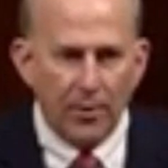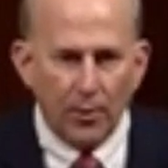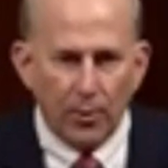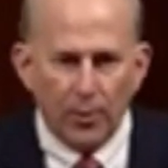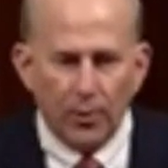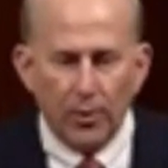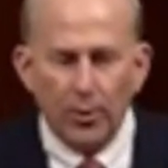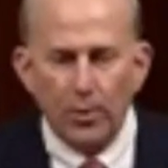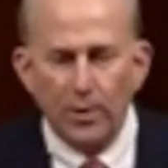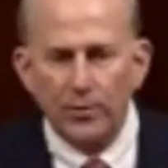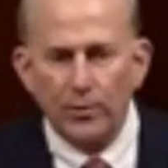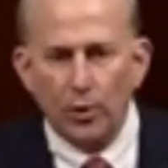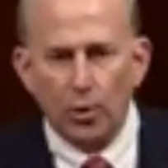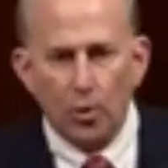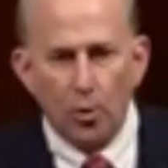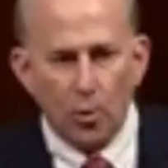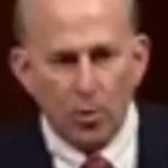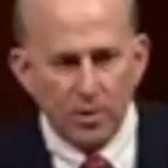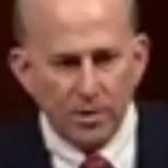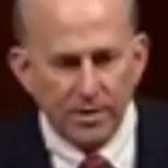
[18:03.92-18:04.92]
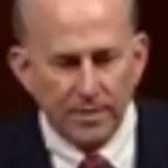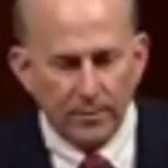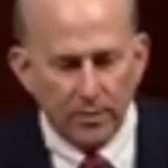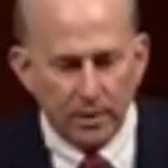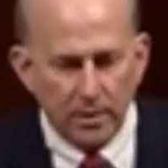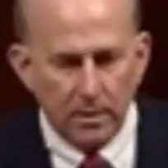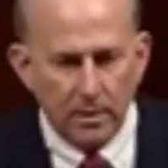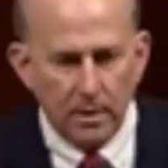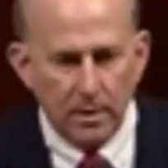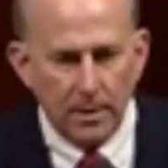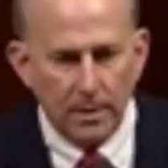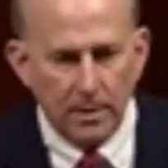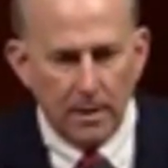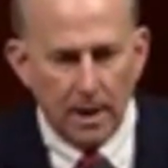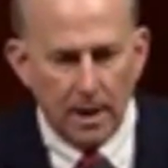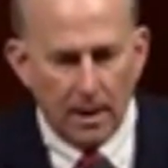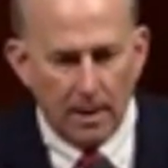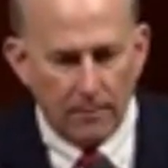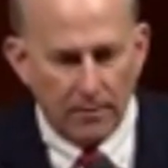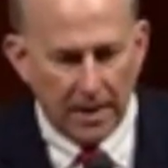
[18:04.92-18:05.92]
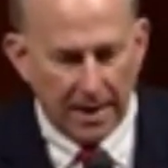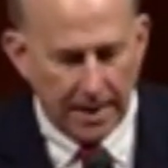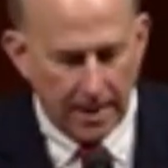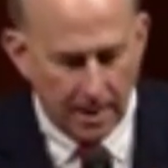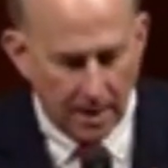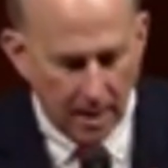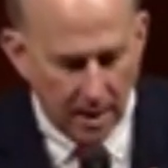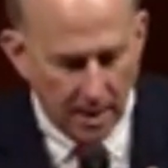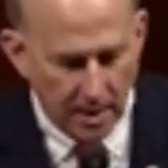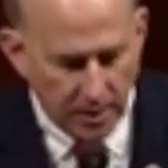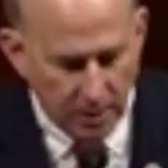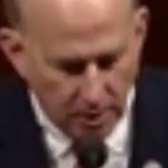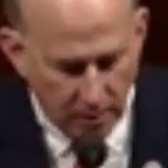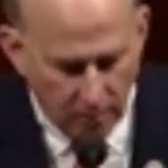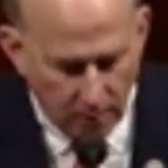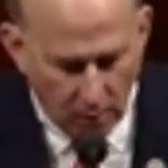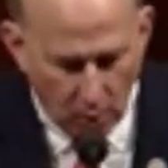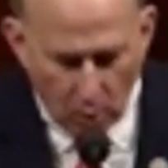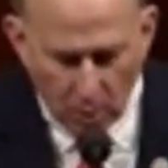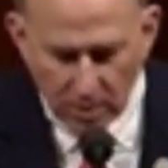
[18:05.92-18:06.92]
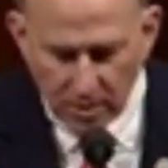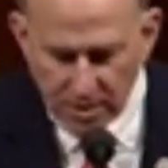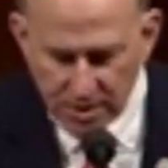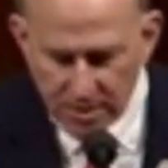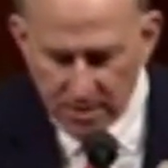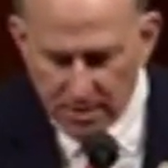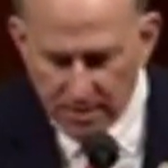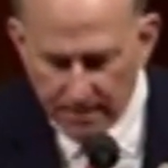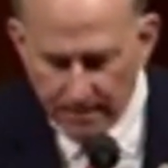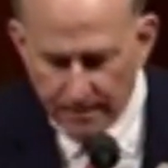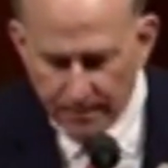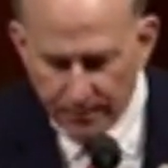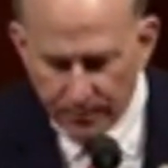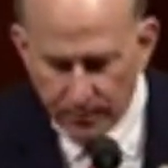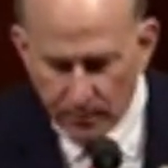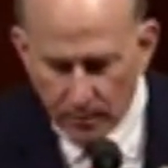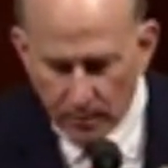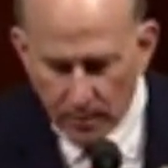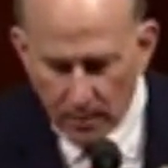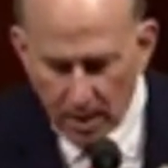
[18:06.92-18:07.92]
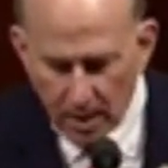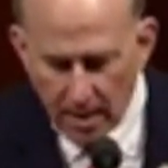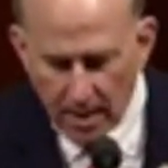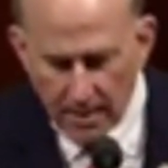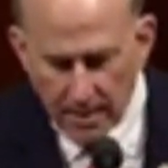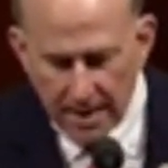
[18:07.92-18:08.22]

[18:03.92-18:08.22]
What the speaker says: If it involves some federal entity, it's something we could deal with